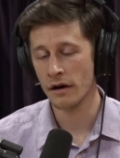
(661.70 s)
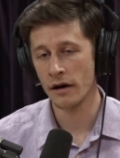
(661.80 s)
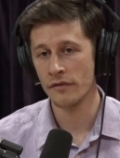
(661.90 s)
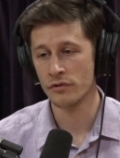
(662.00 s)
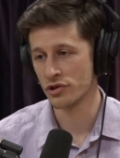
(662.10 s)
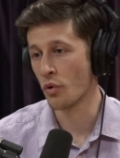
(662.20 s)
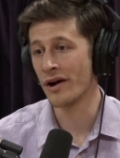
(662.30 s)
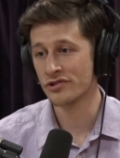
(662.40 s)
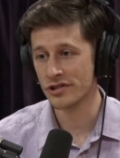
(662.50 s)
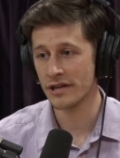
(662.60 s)
Uh, there's a
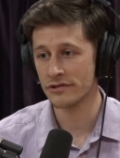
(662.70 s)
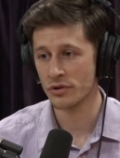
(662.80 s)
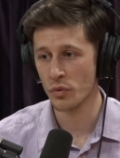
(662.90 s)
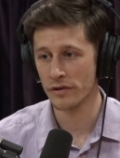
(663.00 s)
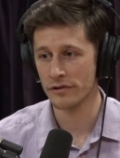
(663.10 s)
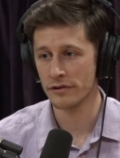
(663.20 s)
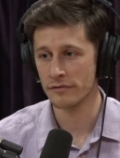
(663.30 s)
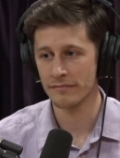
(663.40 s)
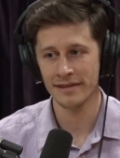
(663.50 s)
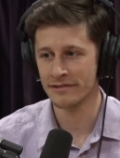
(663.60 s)
question as to
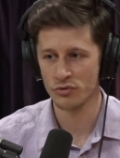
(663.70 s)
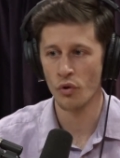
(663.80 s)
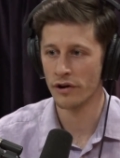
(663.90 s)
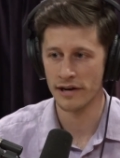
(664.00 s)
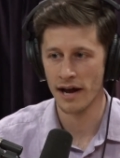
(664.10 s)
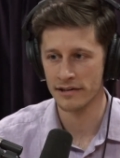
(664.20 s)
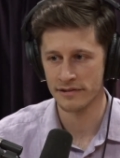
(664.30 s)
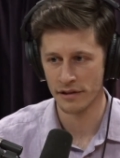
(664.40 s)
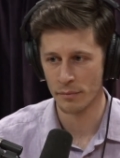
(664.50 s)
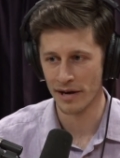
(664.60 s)
whether it's
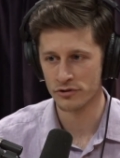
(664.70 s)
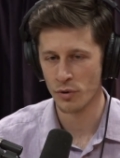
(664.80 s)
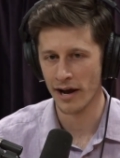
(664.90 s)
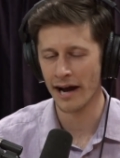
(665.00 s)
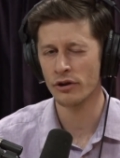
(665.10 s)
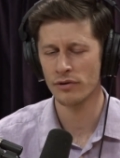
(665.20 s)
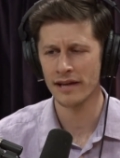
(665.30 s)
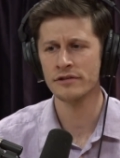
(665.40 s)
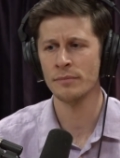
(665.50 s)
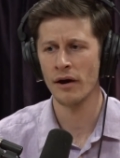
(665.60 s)
organized in the best way. I know
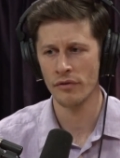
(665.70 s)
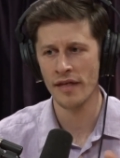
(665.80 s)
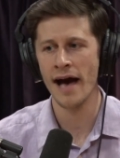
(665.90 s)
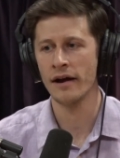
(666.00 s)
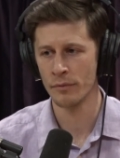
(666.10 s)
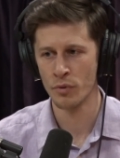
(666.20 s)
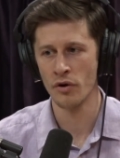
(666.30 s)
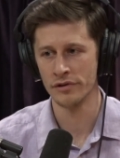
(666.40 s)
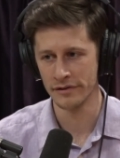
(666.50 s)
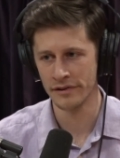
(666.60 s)
less about that
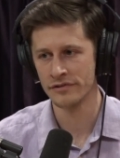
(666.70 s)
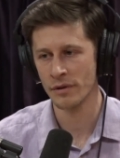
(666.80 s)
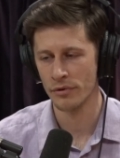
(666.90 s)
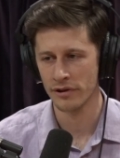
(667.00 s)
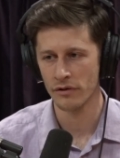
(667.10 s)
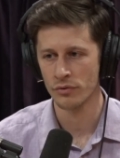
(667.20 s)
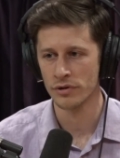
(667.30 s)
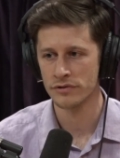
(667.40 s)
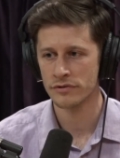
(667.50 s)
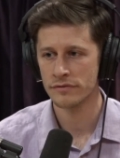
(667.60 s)
component than some of the other
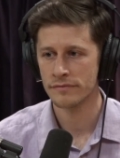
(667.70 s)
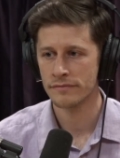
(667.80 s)
ones.